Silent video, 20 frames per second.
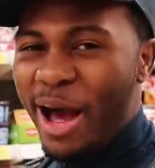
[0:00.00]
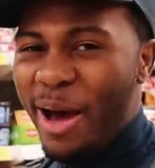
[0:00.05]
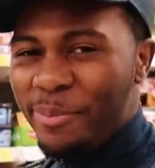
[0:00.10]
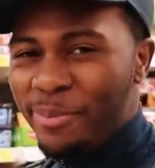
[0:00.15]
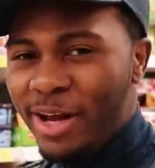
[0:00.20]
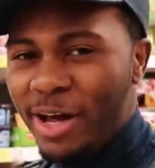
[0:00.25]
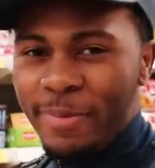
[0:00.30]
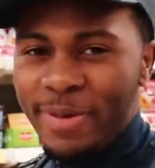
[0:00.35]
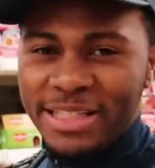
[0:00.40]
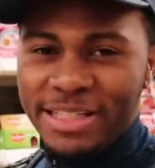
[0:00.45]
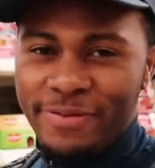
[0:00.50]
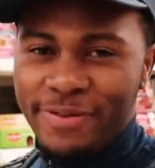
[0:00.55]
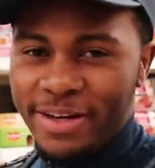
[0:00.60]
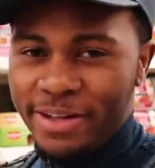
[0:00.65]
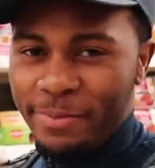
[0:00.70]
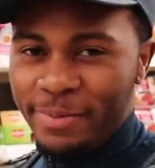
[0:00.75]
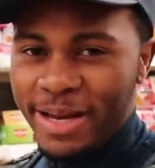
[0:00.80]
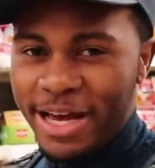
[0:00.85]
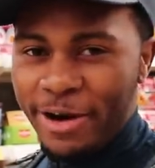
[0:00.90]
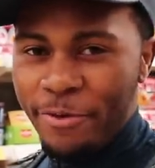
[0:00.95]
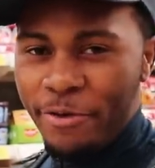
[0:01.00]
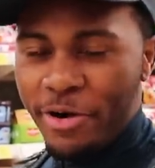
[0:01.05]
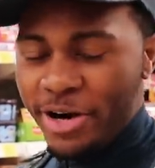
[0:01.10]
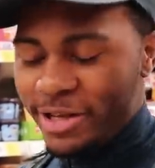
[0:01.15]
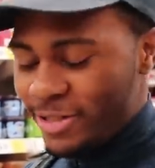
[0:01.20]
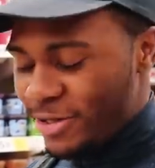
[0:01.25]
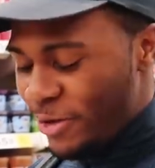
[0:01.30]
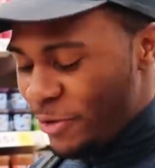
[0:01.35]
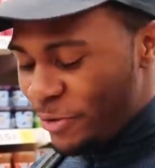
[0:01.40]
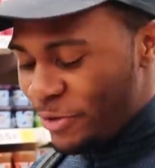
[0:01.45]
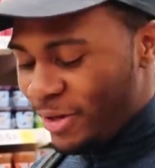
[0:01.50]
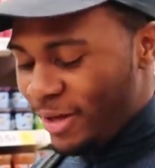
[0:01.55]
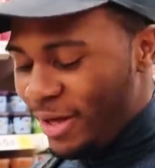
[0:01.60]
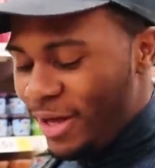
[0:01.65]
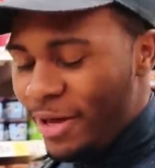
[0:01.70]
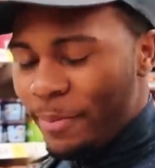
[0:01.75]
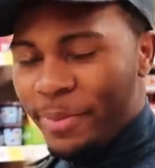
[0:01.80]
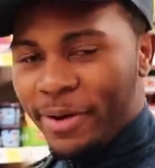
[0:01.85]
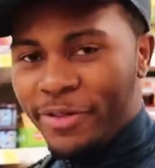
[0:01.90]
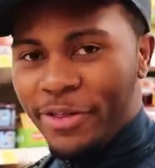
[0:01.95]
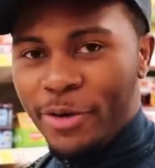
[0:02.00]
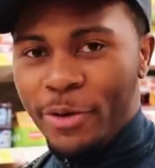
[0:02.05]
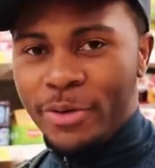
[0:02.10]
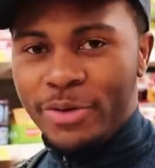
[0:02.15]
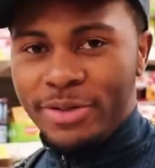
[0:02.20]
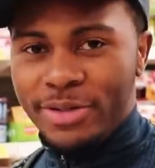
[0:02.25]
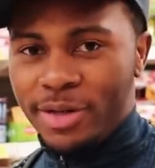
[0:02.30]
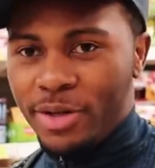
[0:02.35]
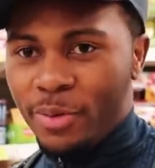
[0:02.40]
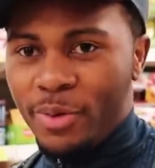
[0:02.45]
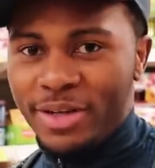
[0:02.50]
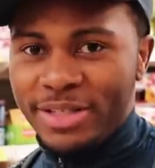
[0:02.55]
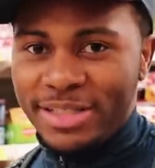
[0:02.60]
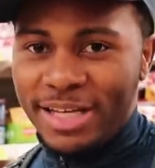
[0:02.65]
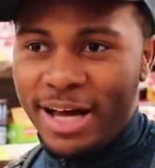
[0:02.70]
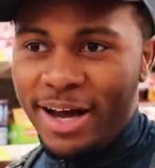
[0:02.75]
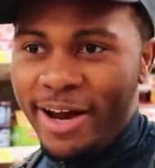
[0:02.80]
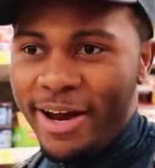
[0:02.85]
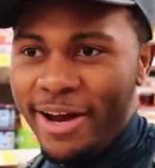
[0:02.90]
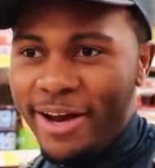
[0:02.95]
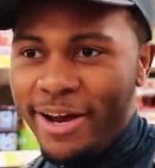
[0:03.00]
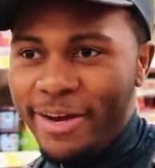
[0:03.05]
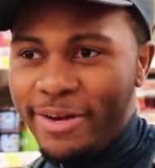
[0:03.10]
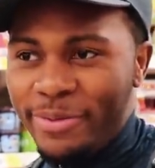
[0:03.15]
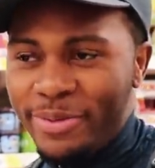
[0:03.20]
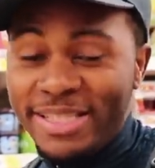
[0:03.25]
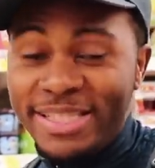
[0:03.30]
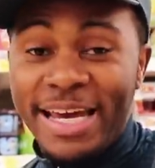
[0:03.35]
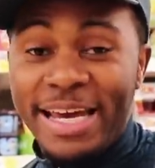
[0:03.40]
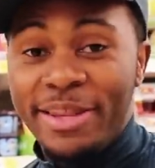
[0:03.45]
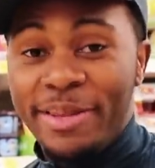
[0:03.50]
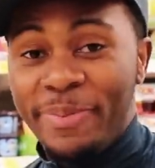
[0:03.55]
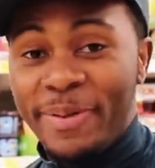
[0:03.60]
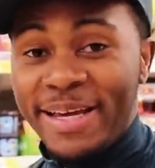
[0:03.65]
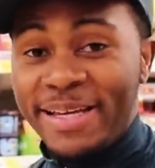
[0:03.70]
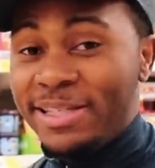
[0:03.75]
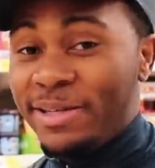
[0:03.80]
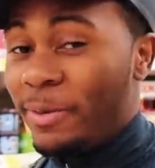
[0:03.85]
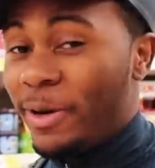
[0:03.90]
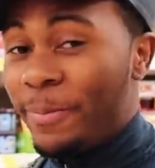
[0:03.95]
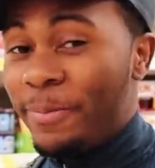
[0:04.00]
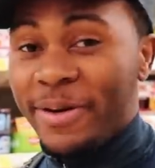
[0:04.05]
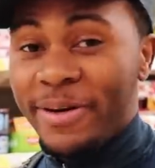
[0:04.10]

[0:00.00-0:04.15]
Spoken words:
I'm not a massive fan of the black one on its own, but those are the ones that I would say are the best in my